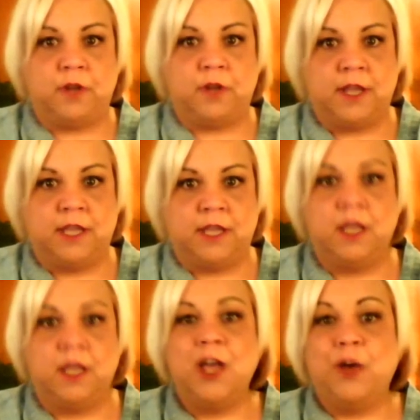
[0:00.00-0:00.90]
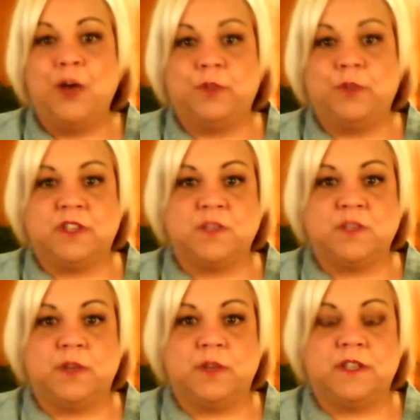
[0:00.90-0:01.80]
lucky with this
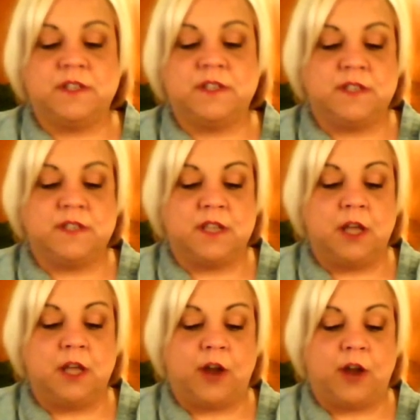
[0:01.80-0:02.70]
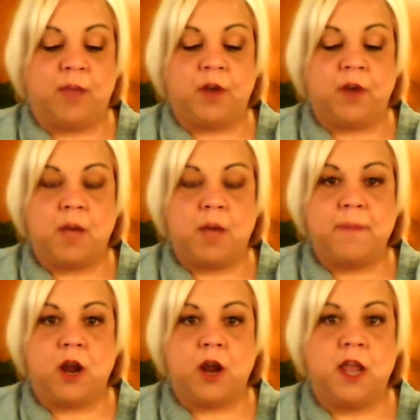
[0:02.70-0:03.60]
one. This is in the color Apricot
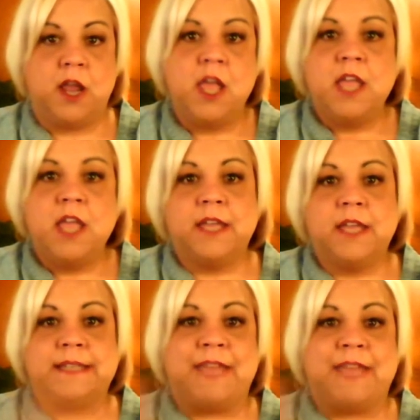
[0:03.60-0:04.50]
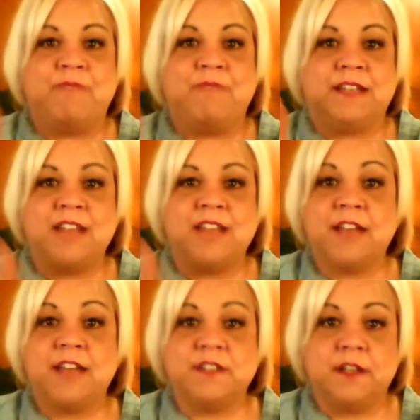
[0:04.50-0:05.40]
Berry. It is a
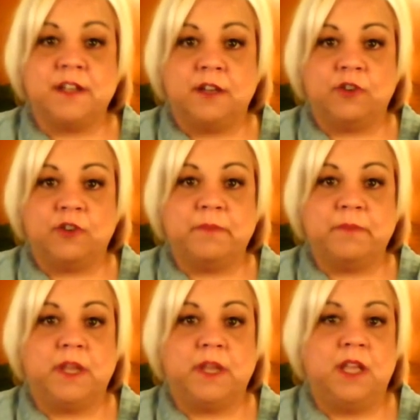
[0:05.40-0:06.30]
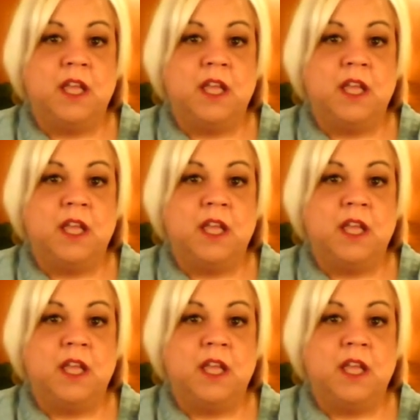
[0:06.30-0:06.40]
fantastic color on me.